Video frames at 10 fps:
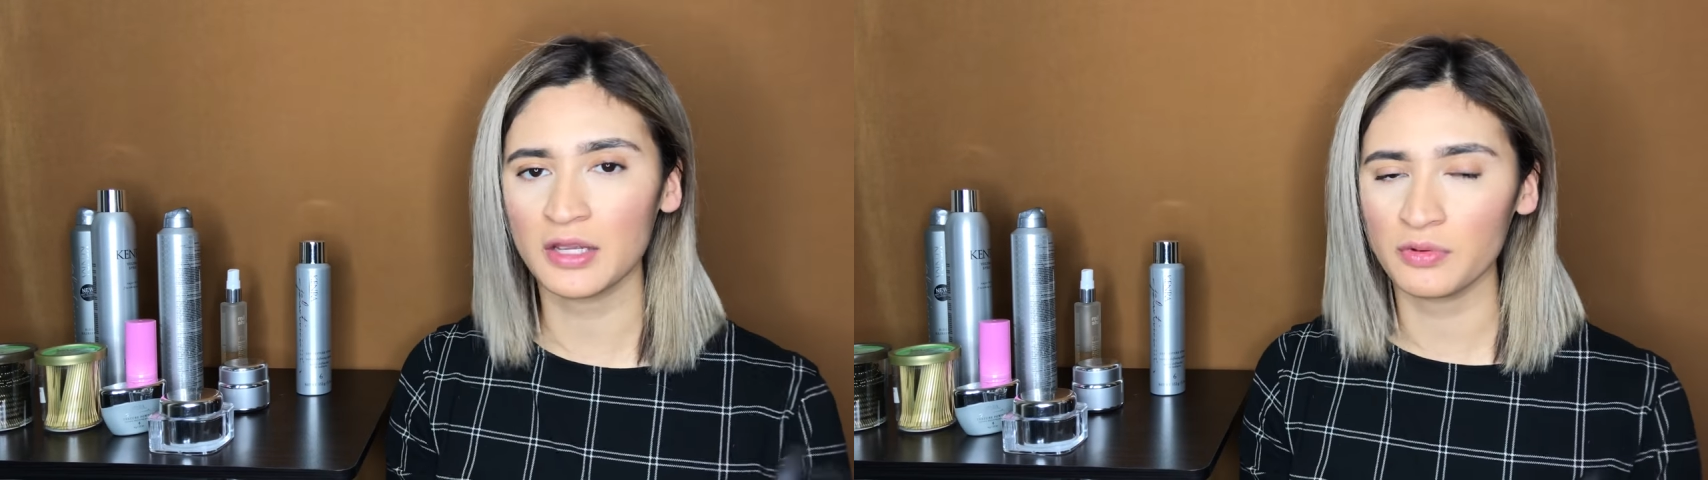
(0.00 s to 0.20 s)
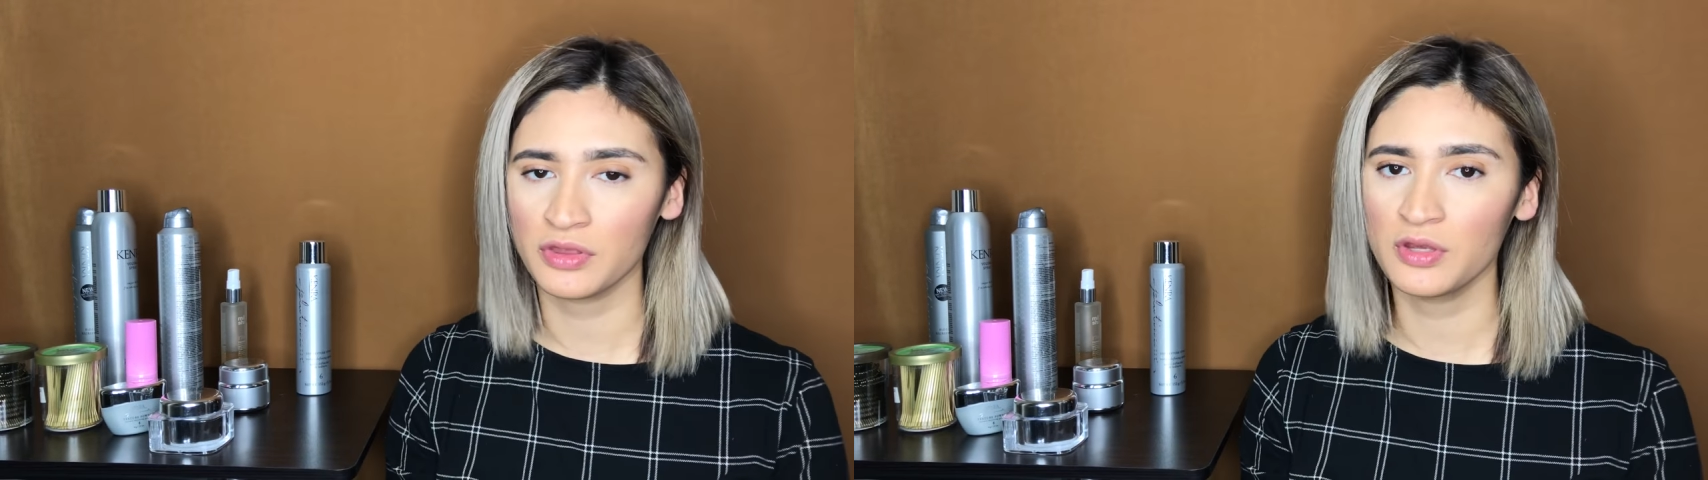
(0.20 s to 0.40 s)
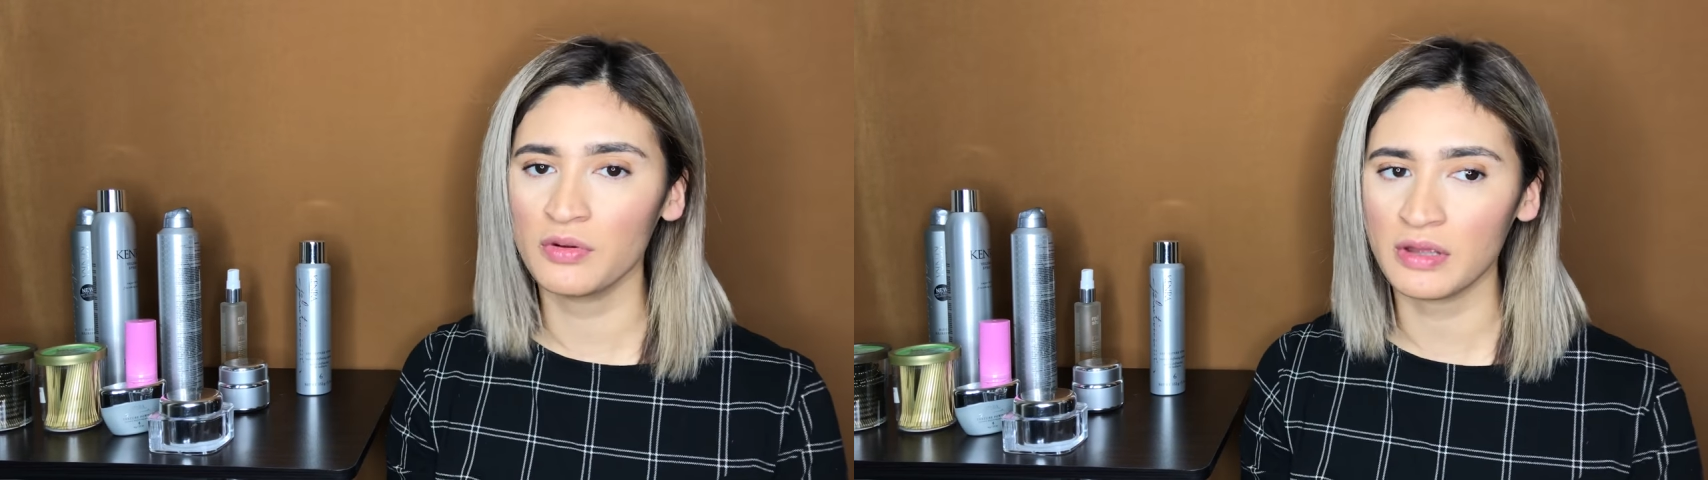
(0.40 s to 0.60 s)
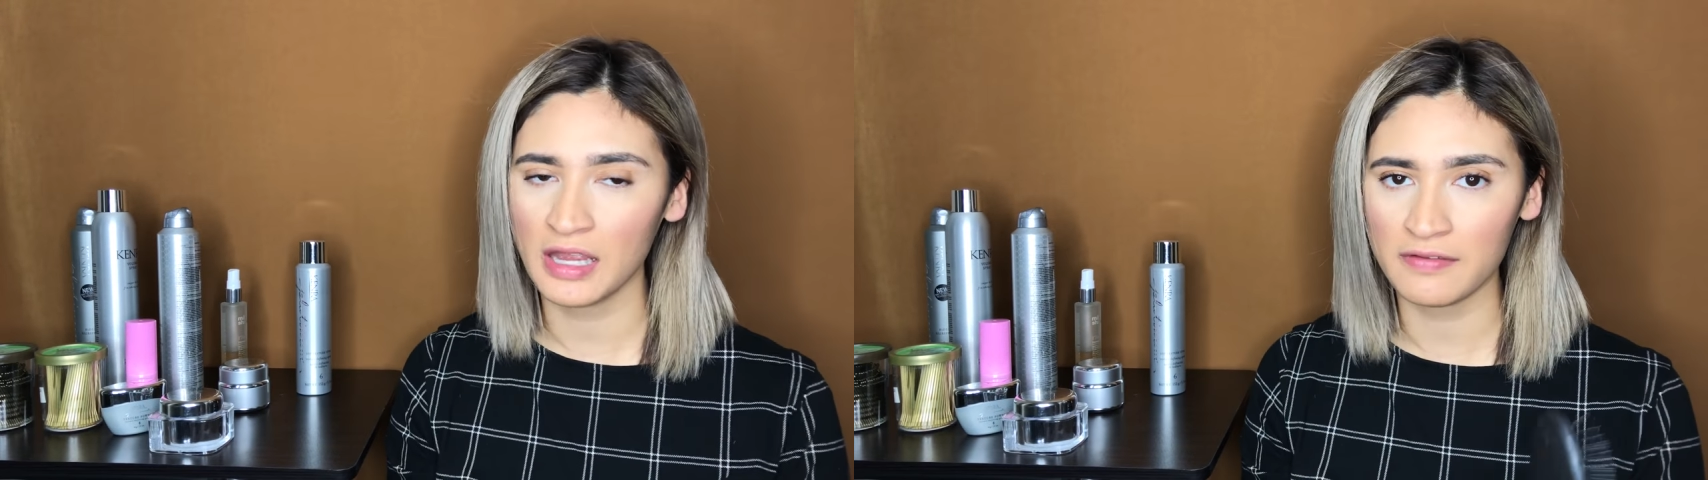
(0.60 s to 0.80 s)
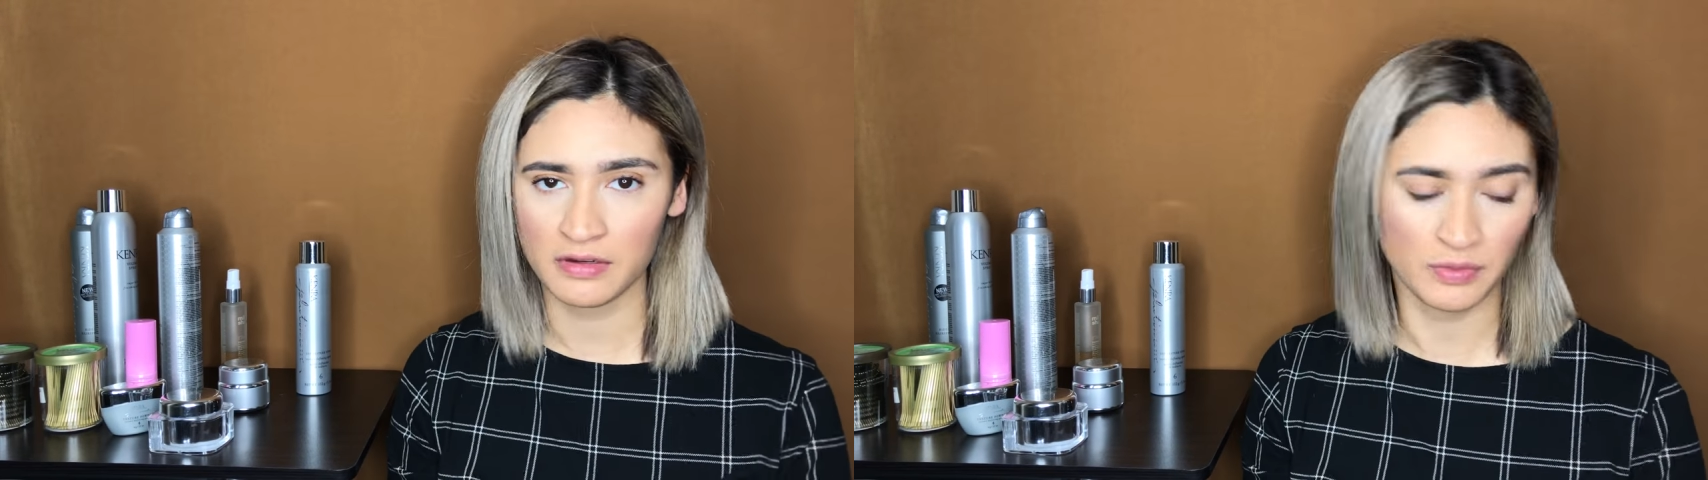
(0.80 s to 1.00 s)
it with you
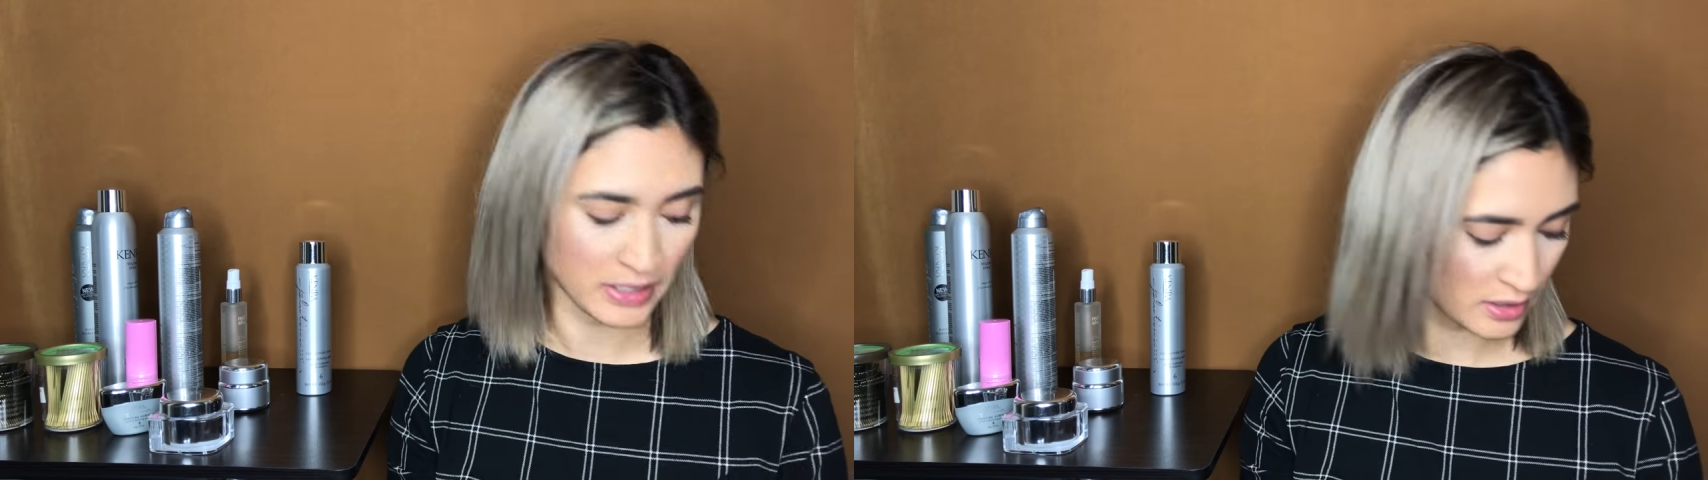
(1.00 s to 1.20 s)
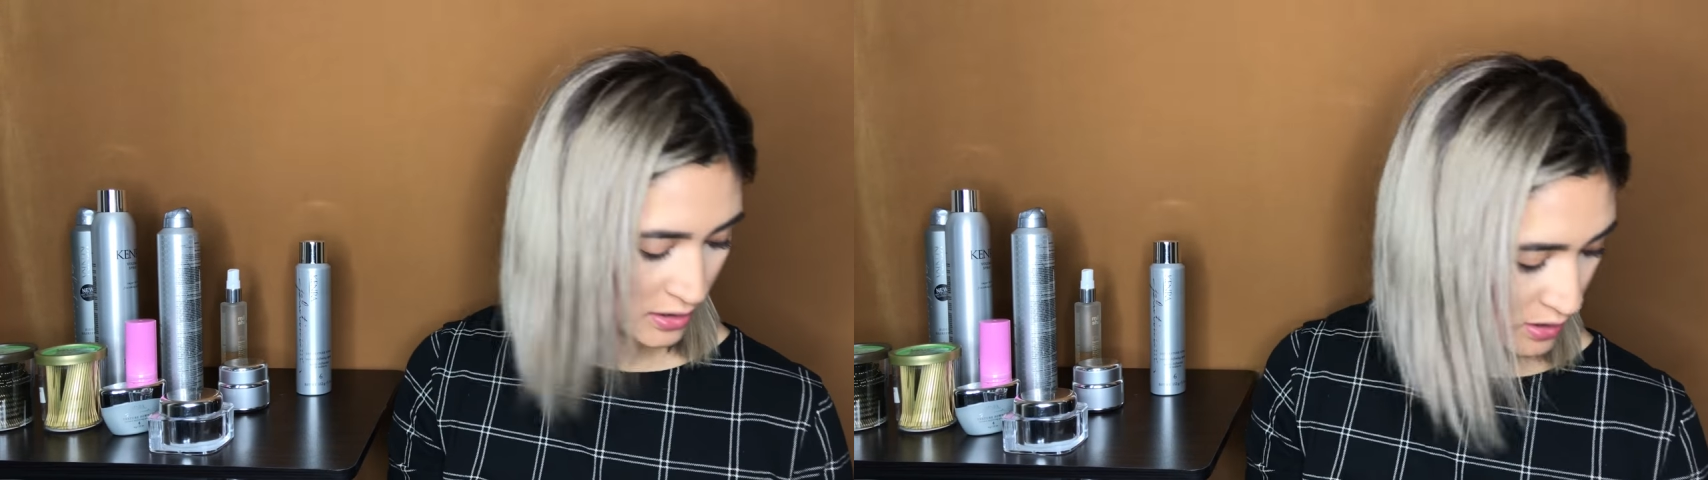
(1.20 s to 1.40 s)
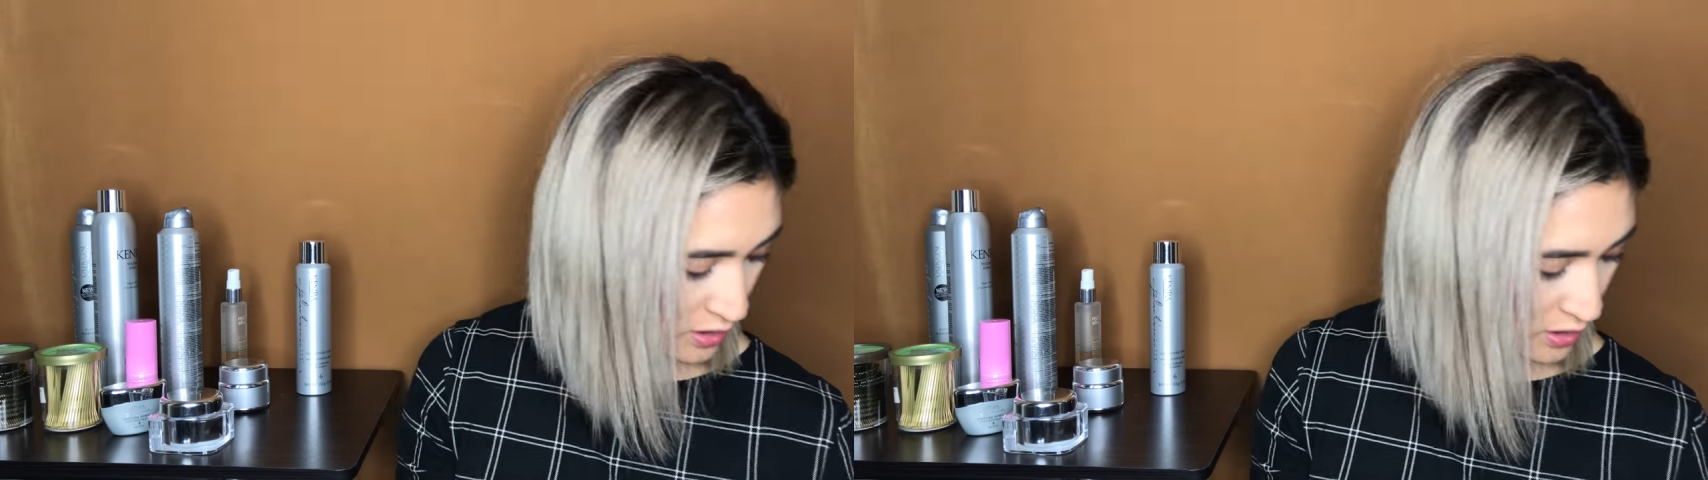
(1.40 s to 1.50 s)
everywhere.